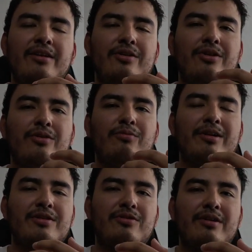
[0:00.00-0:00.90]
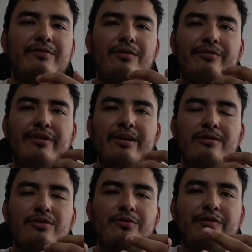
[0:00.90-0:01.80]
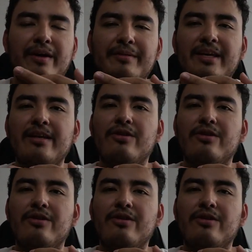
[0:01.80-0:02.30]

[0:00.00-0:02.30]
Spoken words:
not what it's gonna fulfill your family,